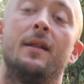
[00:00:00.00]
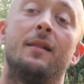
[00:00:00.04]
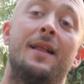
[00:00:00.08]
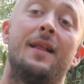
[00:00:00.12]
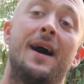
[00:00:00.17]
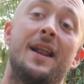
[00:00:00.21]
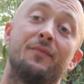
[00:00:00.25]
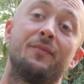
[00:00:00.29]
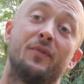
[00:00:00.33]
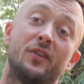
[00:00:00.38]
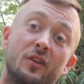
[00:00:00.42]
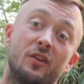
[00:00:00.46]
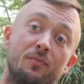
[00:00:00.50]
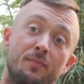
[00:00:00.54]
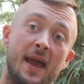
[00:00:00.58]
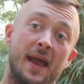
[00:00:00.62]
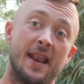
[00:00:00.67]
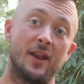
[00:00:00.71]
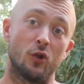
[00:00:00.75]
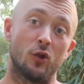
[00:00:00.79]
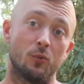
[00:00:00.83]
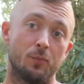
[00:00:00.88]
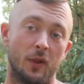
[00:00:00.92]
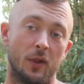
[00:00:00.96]
a lot of
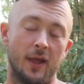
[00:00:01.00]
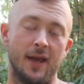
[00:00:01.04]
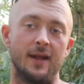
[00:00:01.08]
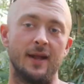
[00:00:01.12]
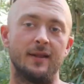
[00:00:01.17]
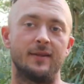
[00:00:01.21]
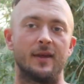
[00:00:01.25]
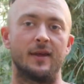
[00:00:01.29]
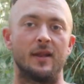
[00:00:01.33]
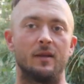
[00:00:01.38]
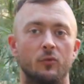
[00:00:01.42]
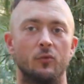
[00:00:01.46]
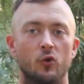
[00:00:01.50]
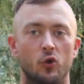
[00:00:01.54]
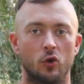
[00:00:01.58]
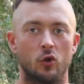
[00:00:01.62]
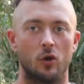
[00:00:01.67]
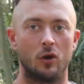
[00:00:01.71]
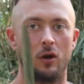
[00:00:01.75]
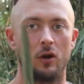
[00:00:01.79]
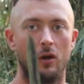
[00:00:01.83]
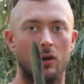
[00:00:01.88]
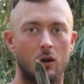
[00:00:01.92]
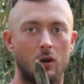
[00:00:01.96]
Spanish blades, and I'm
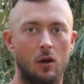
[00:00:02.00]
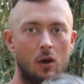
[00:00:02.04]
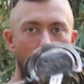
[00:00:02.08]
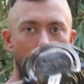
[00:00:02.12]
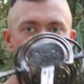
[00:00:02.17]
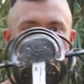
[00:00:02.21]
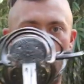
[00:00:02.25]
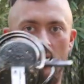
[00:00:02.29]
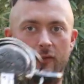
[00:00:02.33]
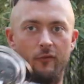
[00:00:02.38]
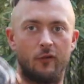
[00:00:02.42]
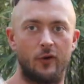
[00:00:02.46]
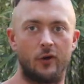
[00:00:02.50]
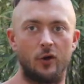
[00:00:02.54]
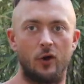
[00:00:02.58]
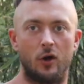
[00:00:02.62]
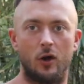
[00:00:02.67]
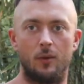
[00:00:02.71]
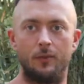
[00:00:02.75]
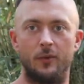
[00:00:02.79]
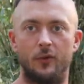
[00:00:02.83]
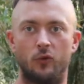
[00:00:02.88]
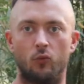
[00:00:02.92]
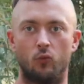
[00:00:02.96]
sure all over
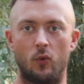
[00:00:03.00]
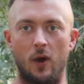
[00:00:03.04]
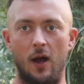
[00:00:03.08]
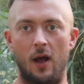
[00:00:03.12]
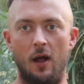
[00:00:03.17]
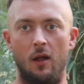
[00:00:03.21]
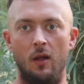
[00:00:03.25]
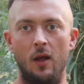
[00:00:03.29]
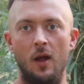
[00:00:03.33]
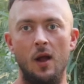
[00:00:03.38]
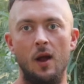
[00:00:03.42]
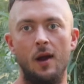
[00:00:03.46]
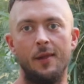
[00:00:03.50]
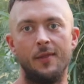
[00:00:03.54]
Europe as well.